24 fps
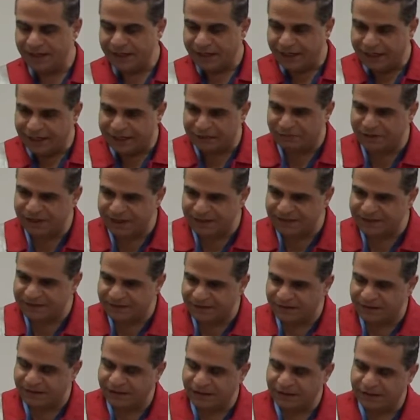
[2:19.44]
It
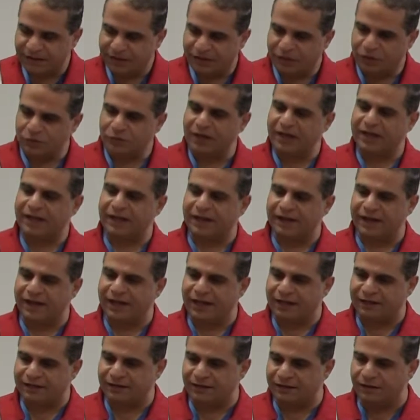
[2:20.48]
means you will
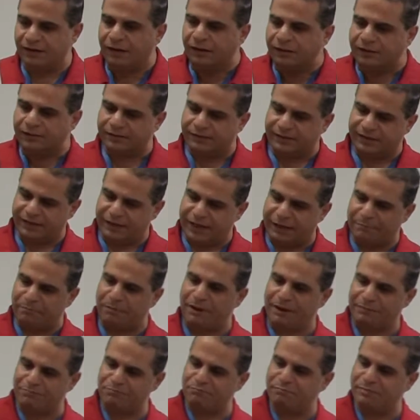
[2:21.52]
create a
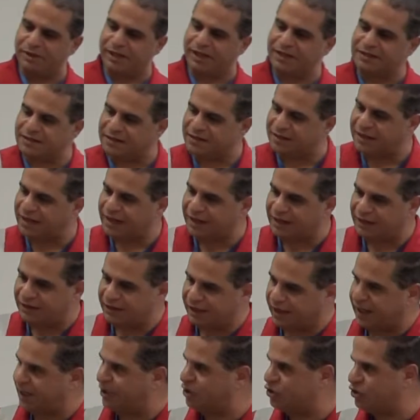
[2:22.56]
bomb inside
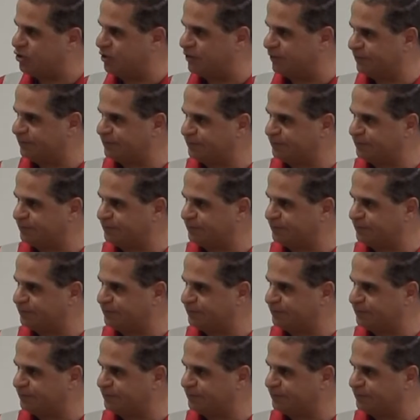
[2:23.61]
the kitchen.